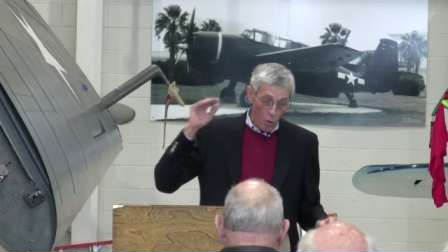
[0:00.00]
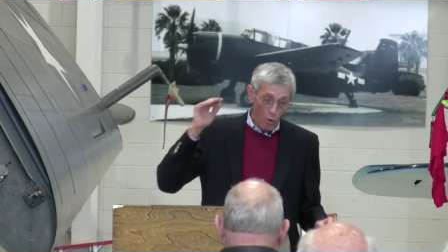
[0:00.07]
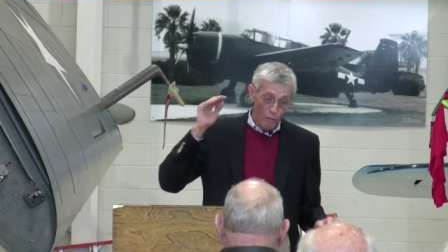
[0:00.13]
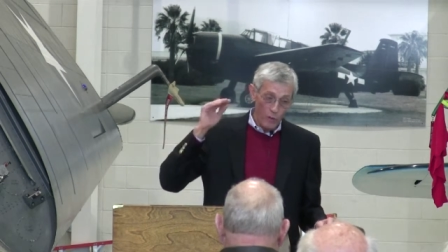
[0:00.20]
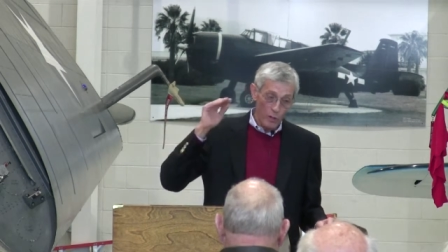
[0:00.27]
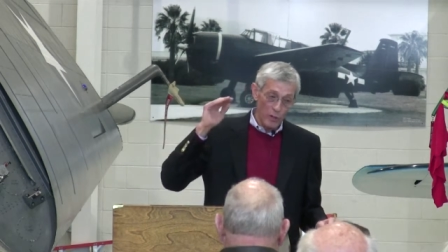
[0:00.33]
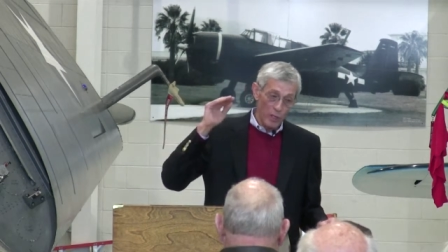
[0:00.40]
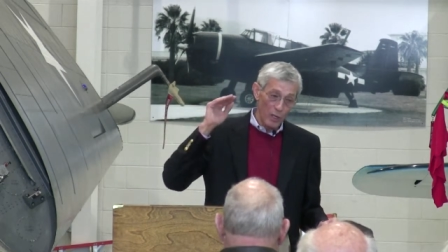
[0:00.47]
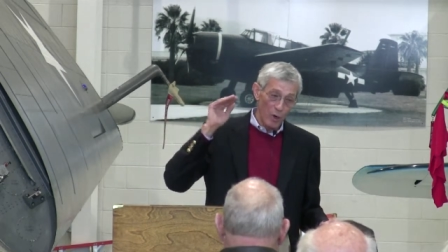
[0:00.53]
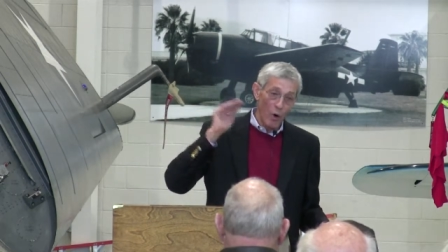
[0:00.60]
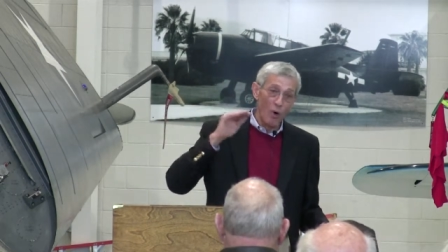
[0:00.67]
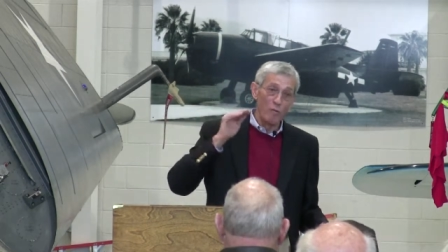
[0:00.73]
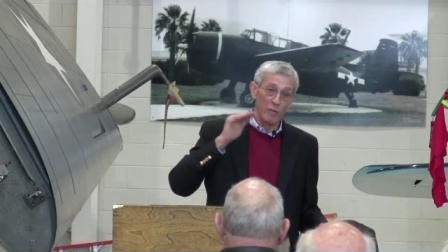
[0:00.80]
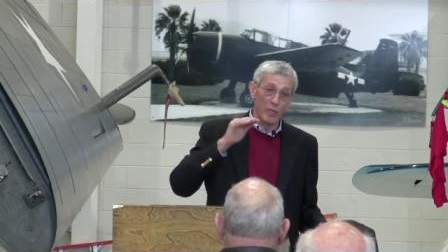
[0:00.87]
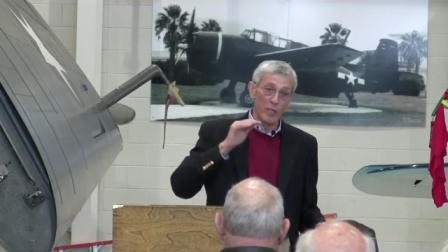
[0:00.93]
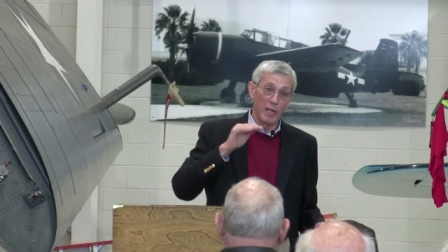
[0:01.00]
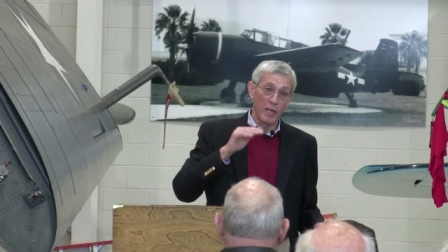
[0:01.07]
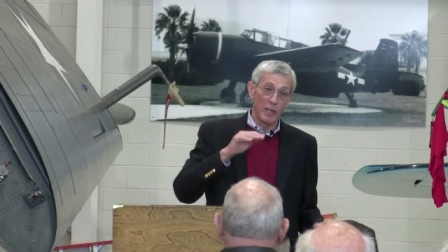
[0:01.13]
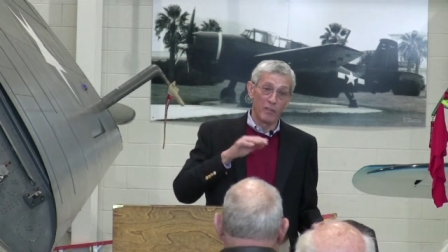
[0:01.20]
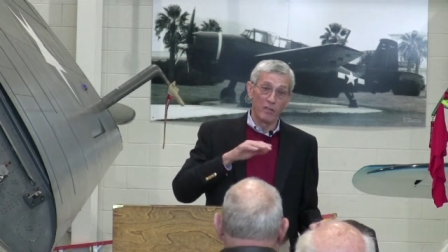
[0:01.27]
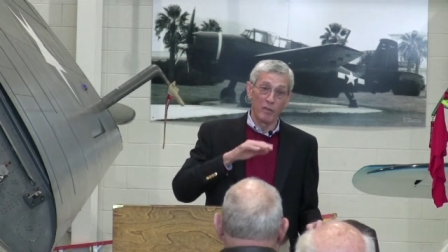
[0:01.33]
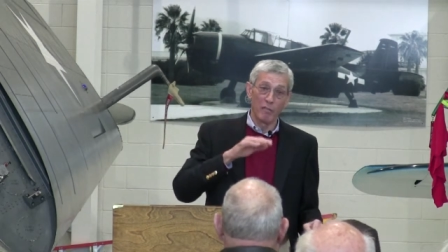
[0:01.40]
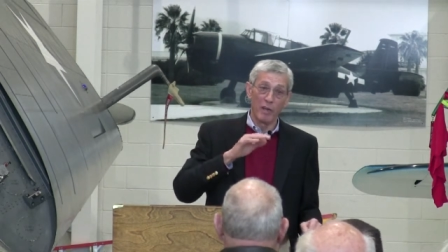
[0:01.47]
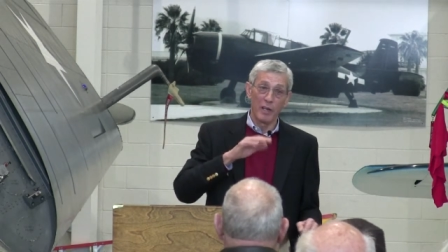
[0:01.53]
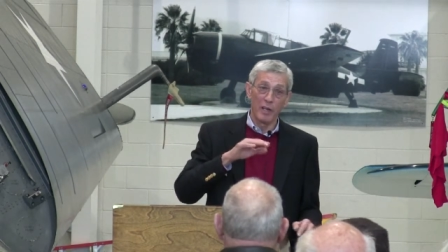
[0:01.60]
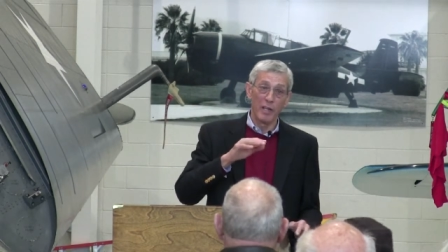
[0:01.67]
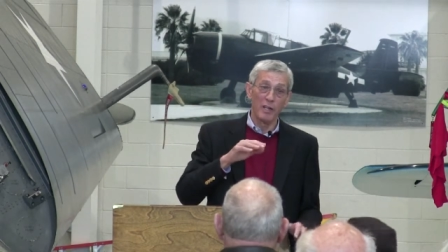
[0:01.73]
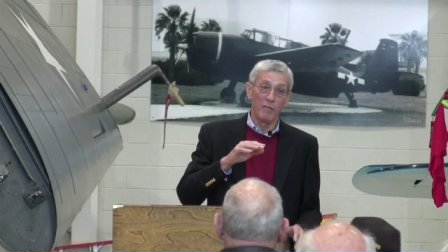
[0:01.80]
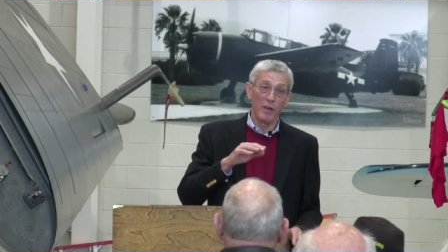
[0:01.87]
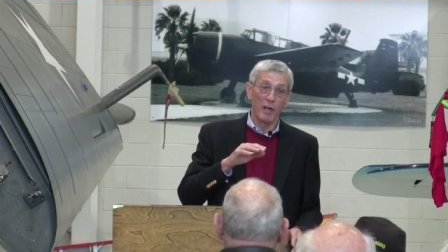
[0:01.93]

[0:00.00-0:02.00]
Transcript: over an overcast around